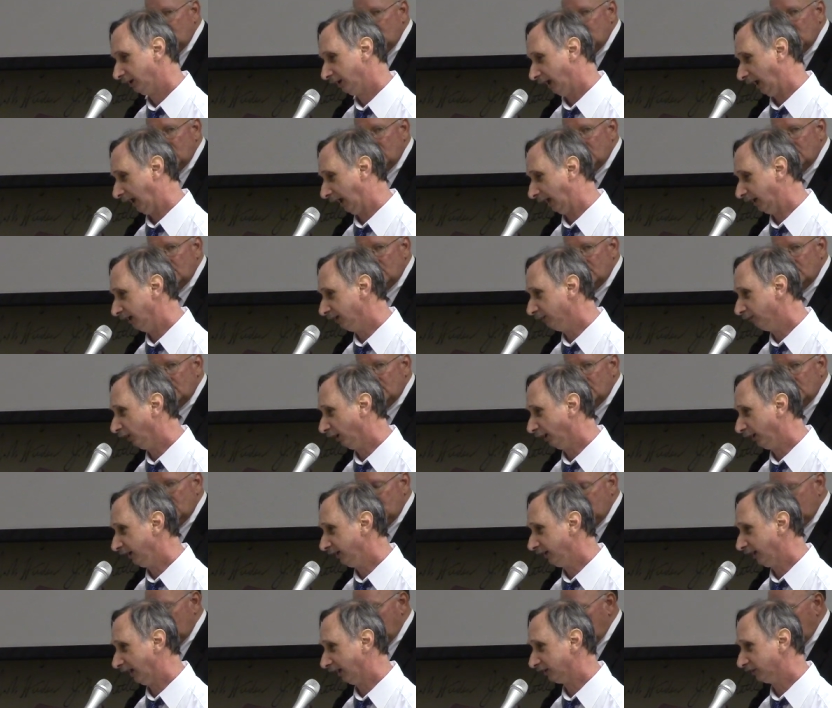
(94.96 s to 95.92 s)

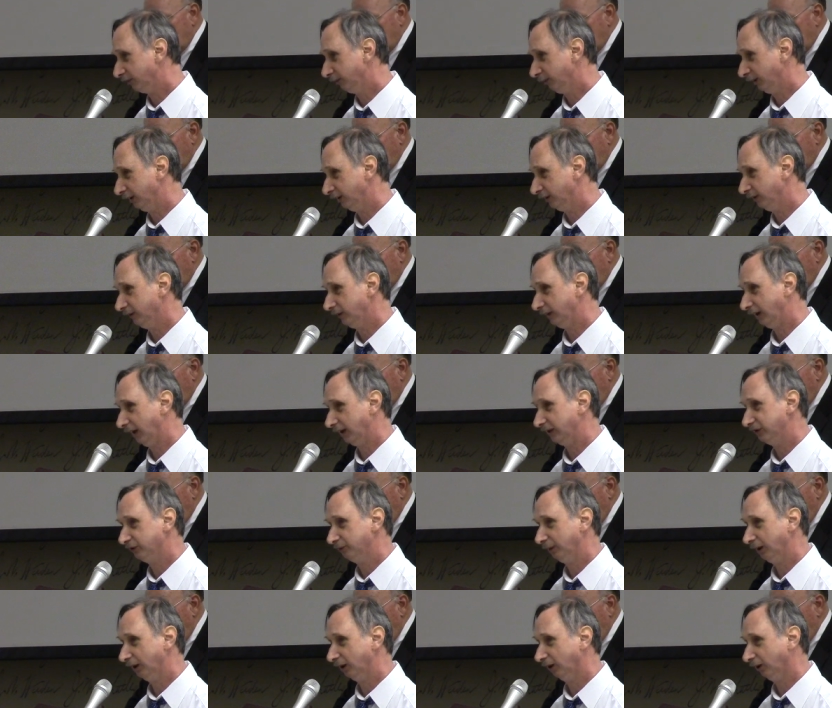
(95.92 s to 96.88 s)
anybody that's been
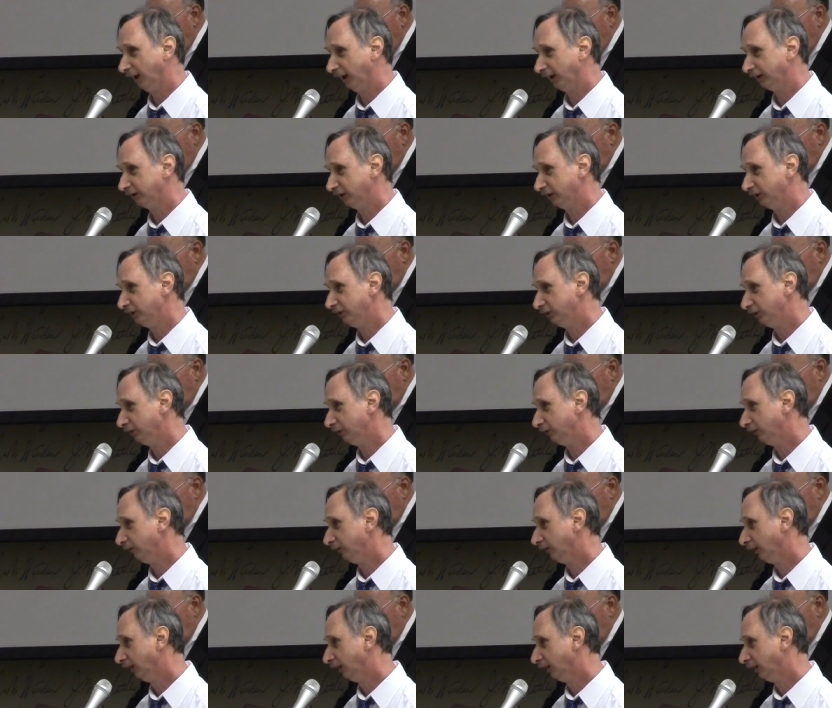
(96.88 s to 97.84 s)
that's been elected
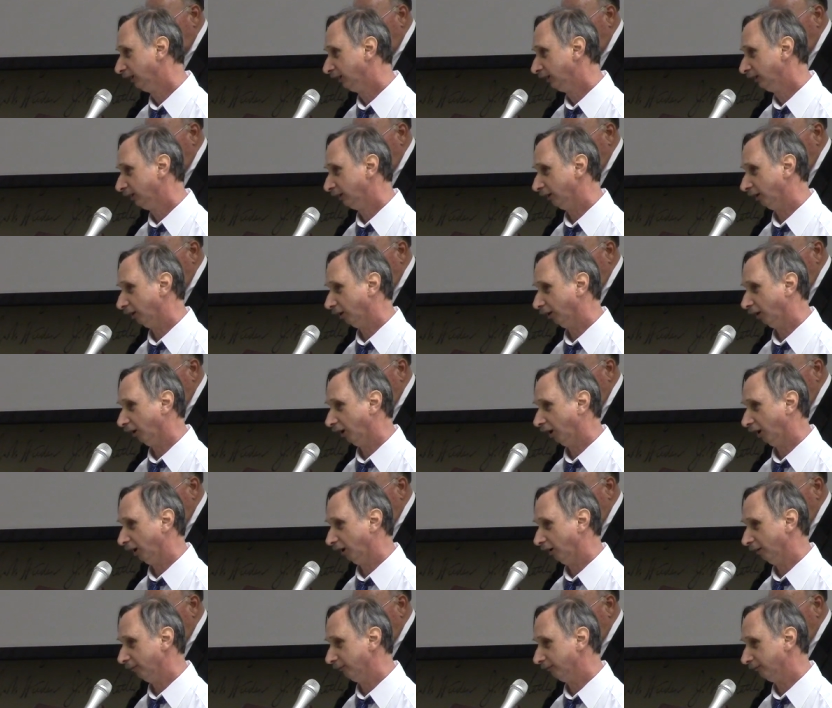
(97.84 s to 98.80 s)
to
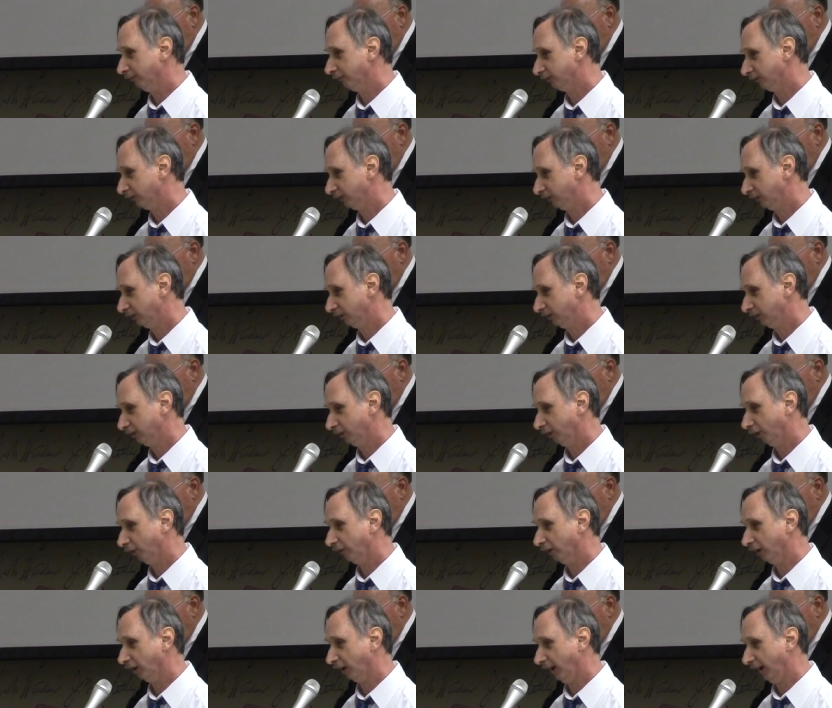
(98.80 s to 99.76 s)
um,
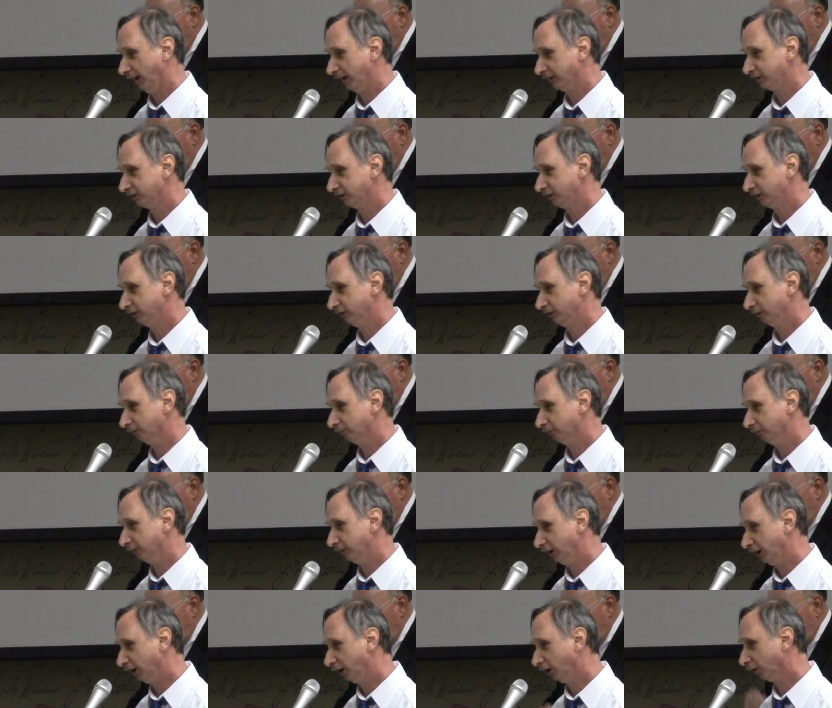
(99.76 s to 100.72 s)
over the last
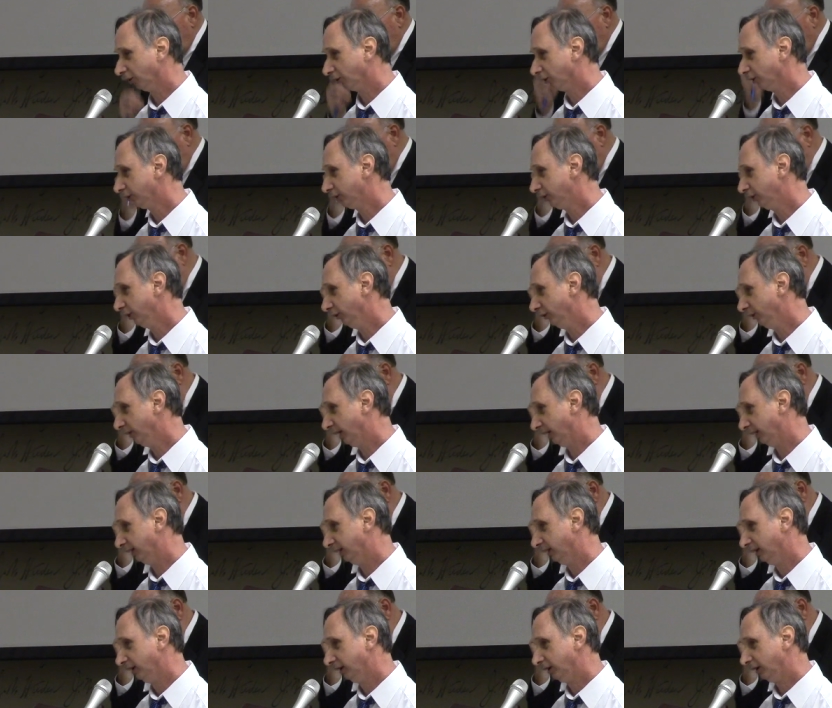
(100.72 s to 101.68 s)
year or two
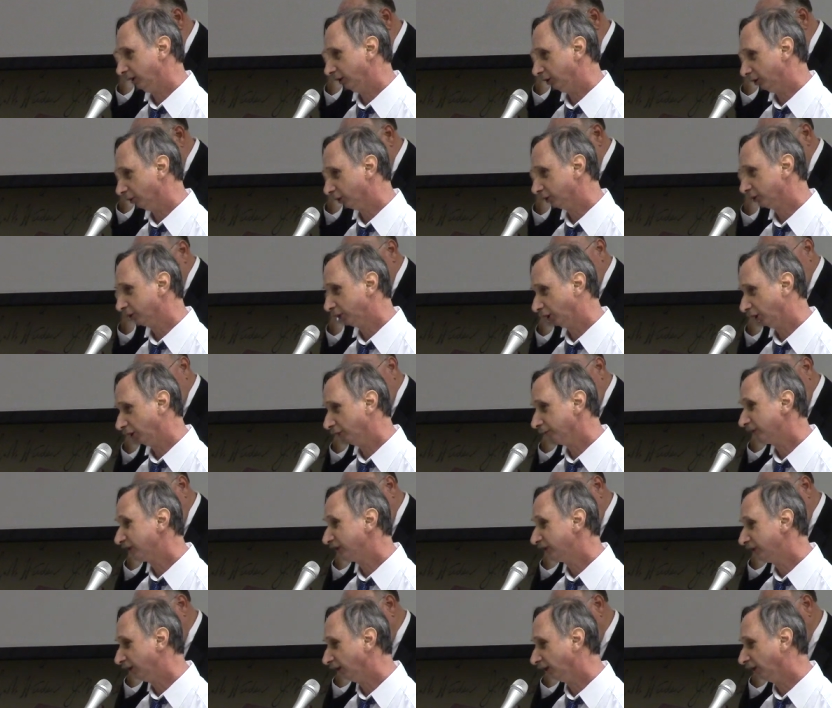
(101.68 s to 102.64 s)
that your
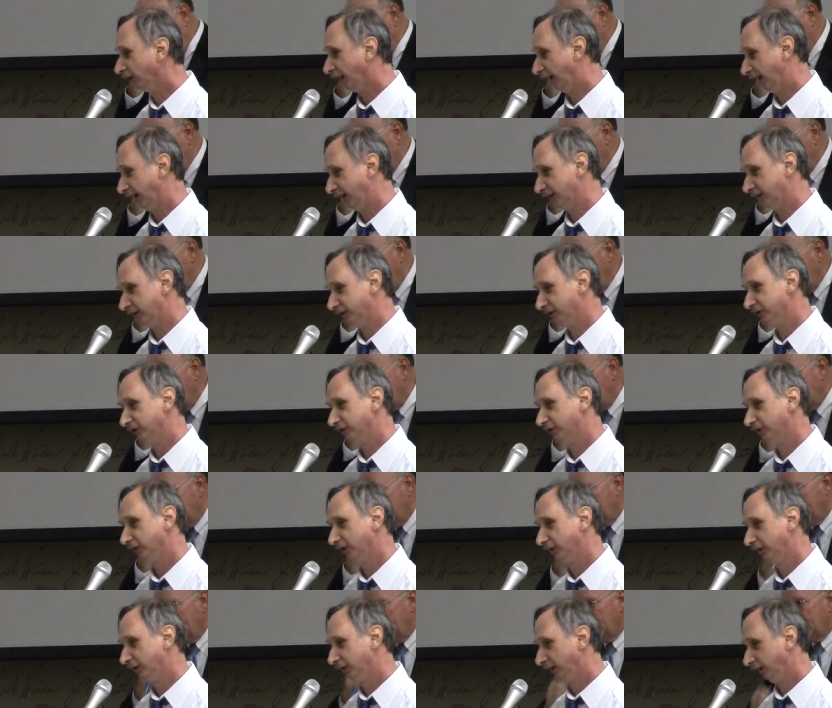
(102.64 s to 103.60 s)
term still
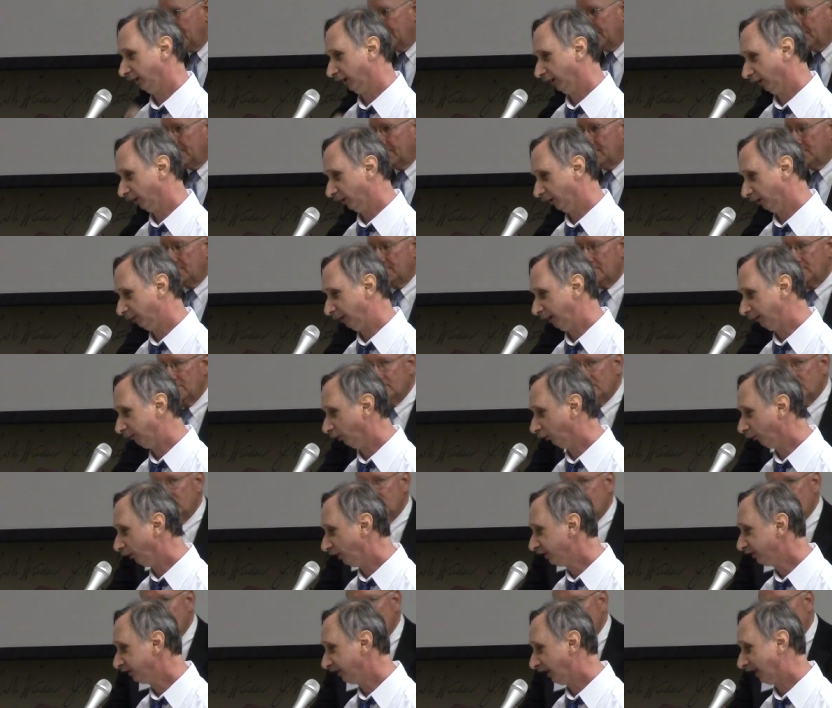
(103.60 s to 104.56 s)
ends. So the people
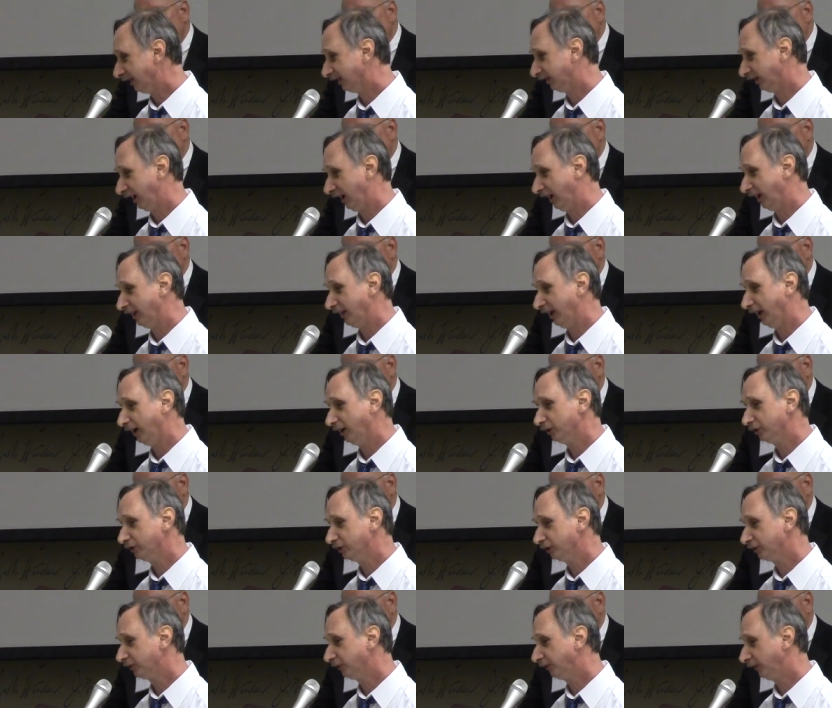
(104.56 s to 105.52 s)
we sat today, they
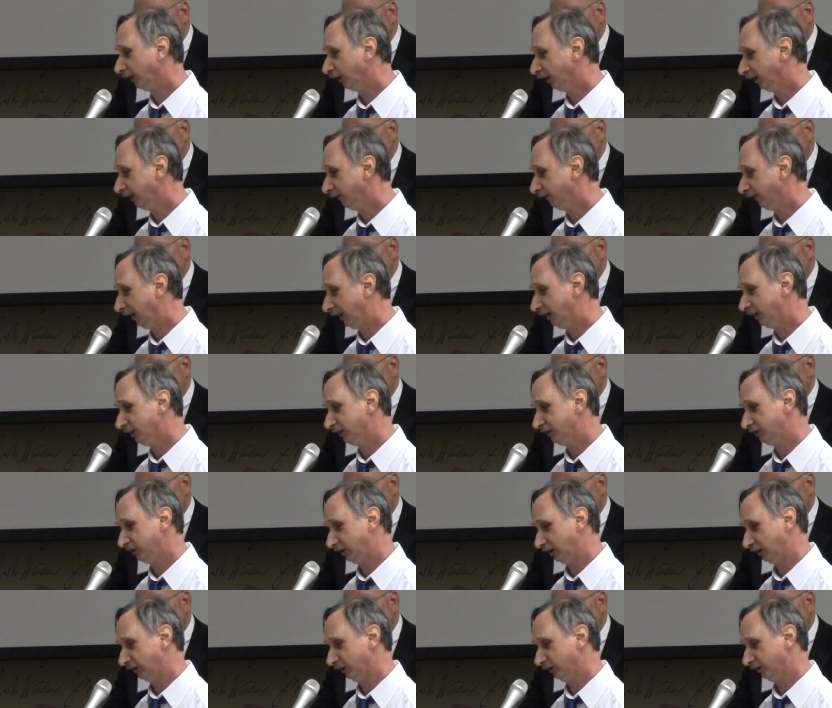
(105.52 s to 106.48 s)
are just filling
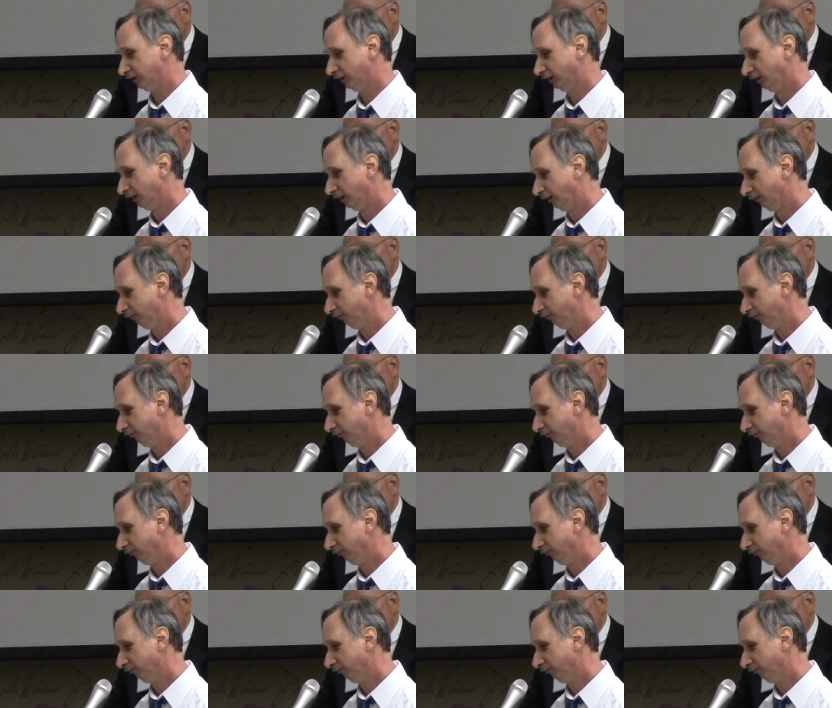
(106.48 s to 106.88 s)
vacancies.